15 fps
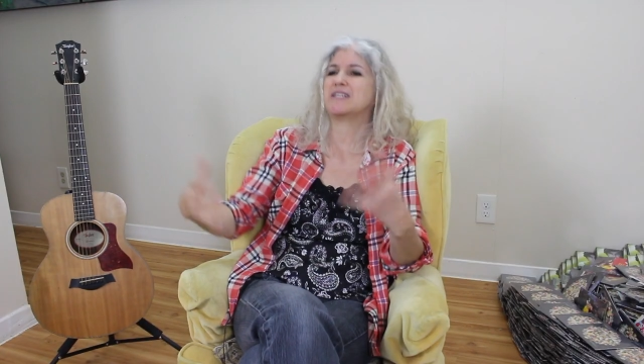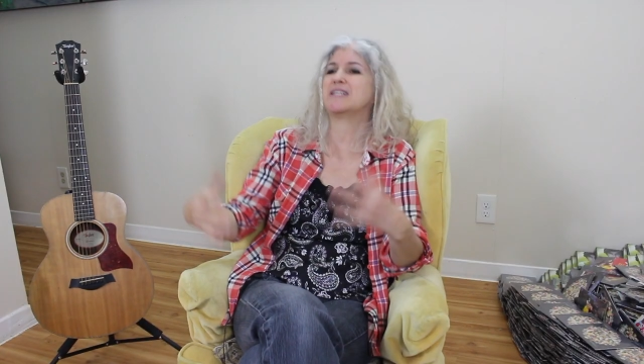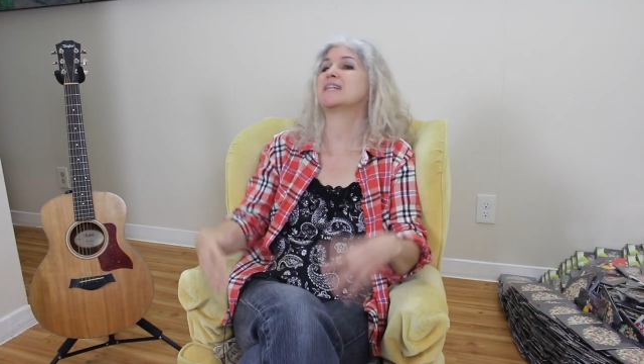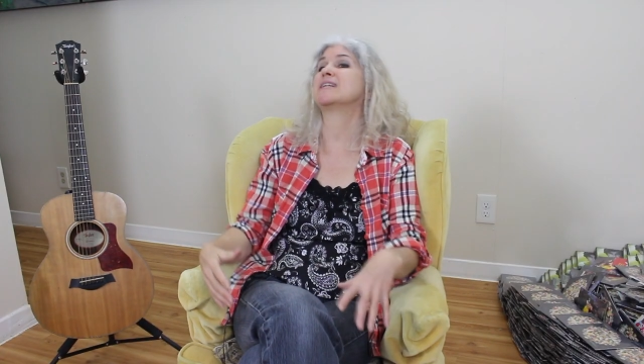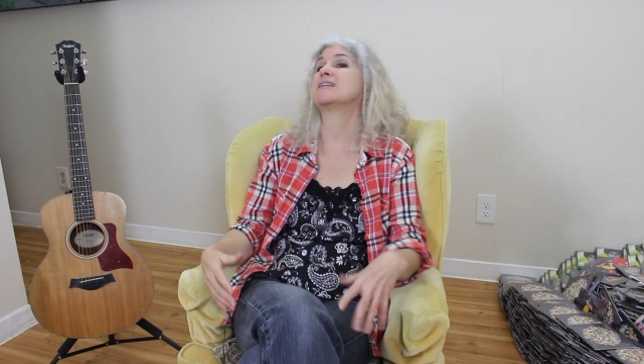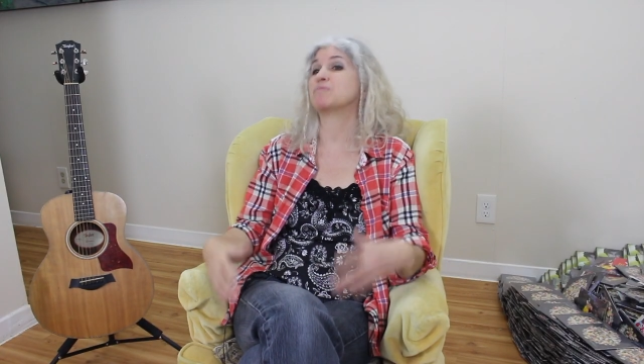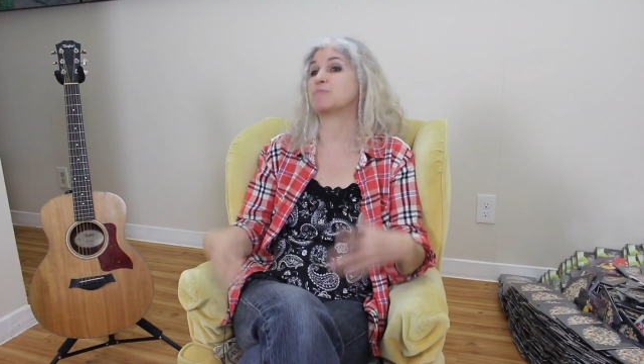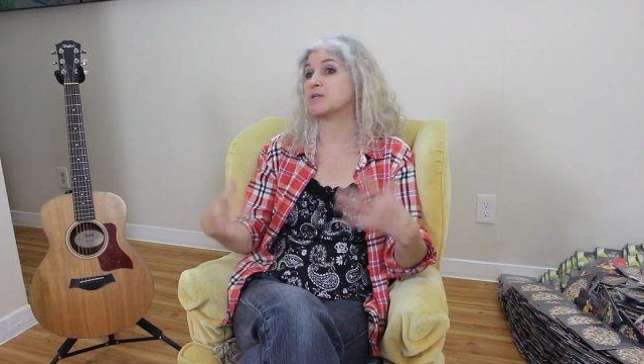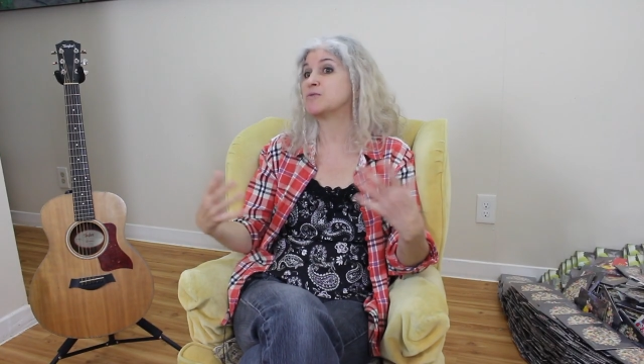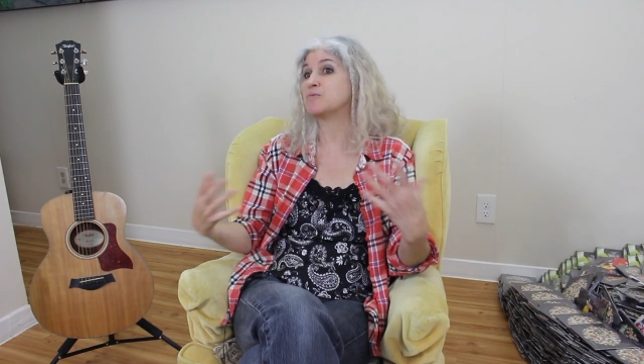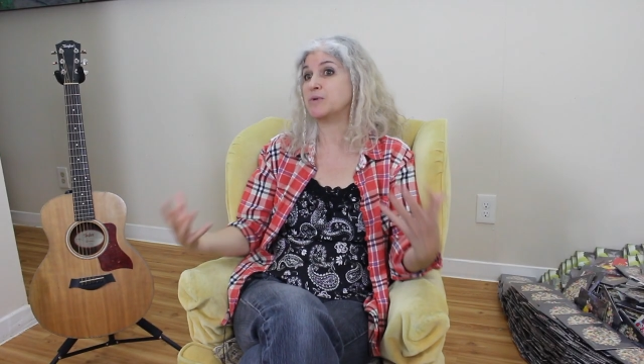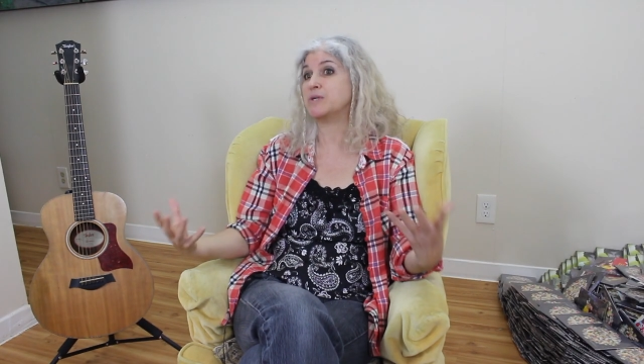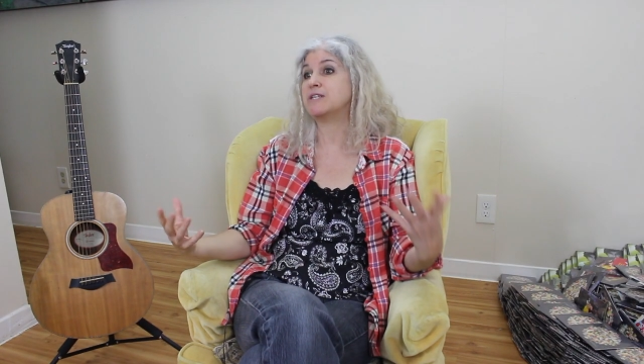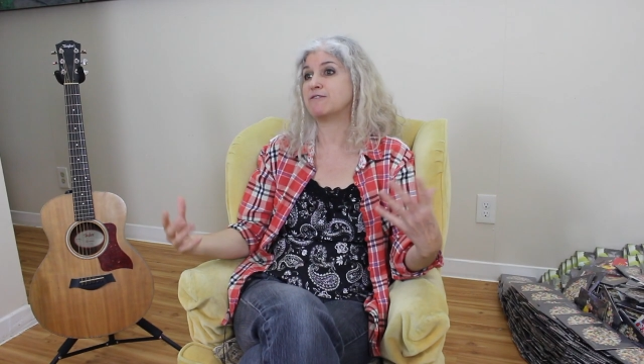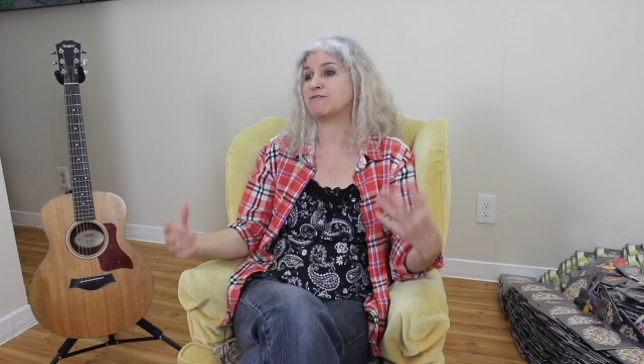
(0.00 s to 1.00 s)
that it was
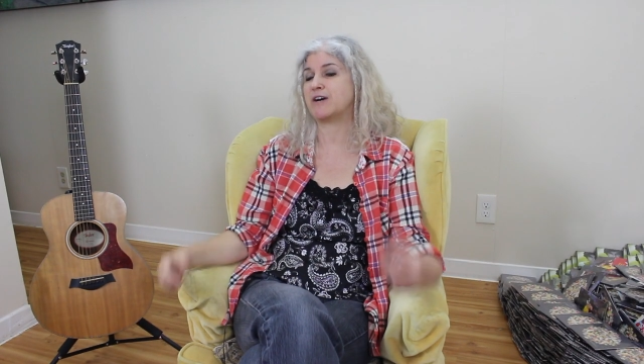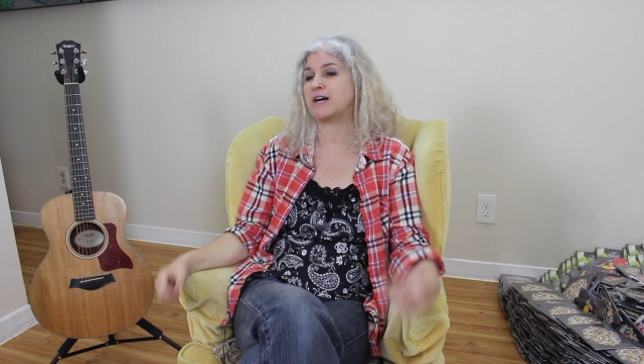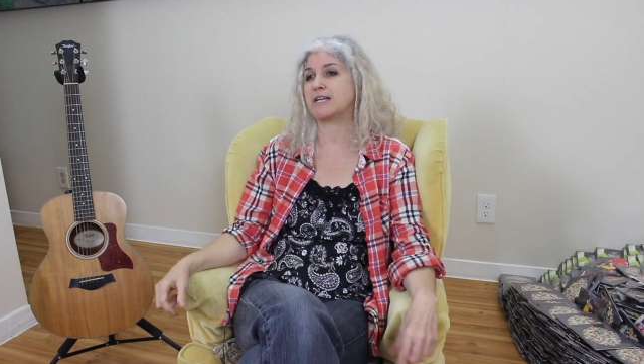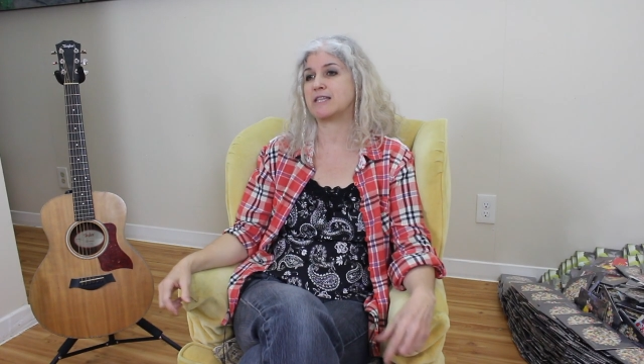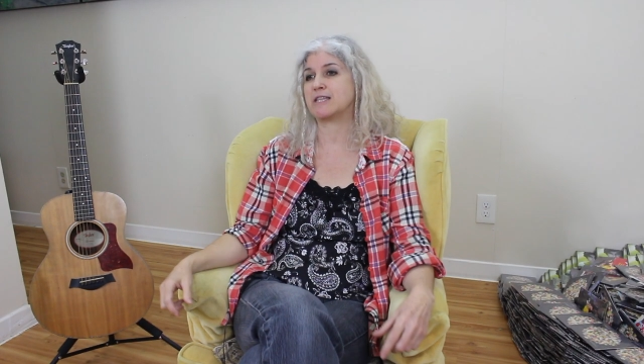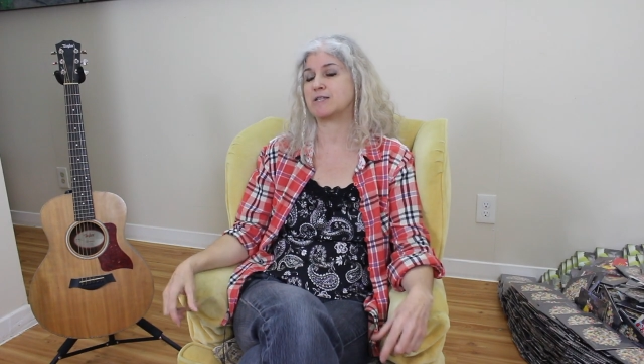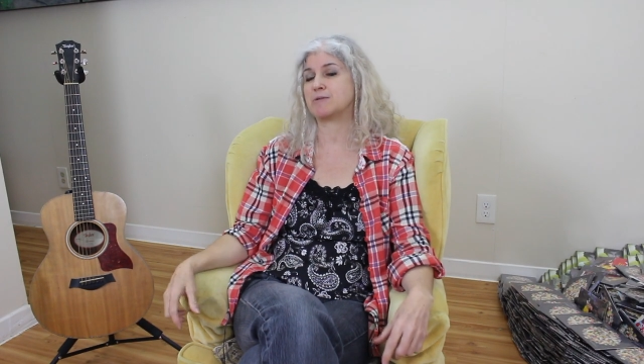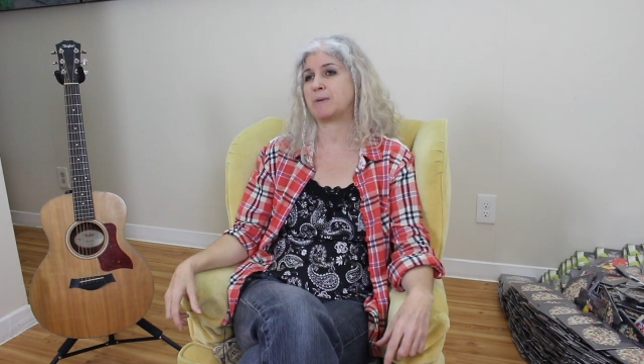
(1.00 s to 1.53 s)
redefining the